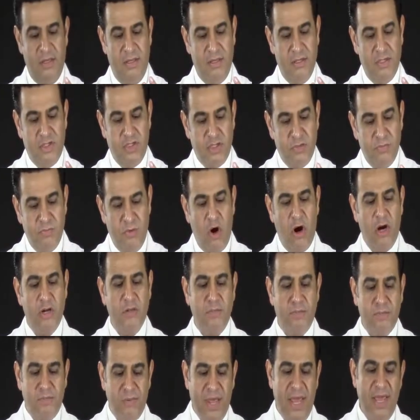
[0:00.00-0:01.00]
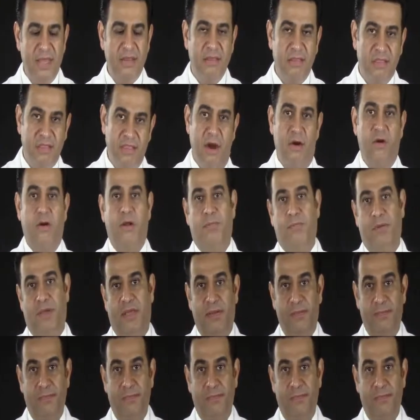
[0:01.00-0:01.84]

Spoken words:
smart brain therapy.